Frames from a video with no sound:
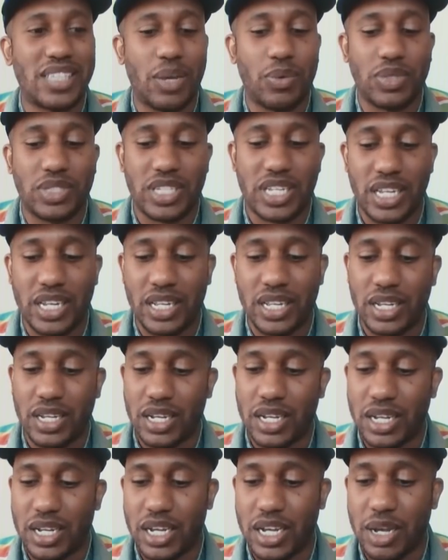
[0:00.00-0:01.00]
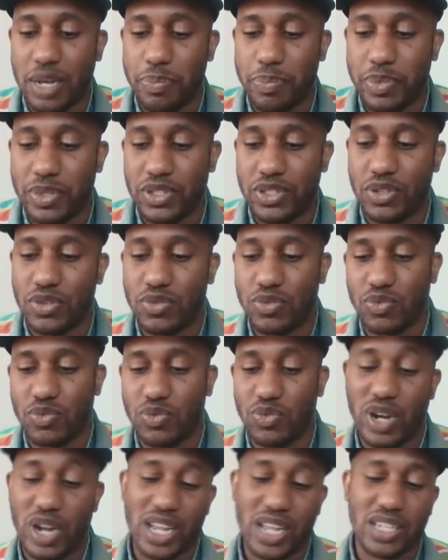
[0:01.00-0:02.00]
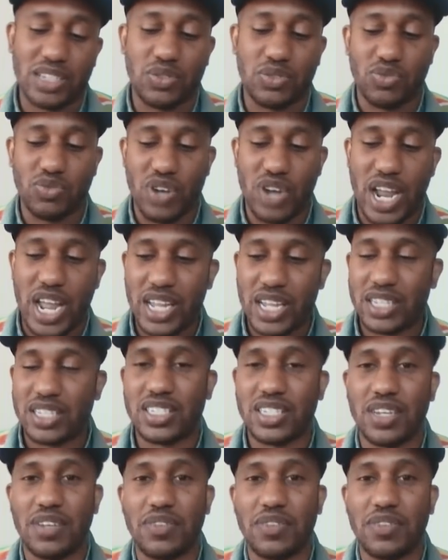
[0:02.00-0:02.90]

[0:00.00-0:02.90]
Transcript: As I was getting uh, up in the, I guess, ranks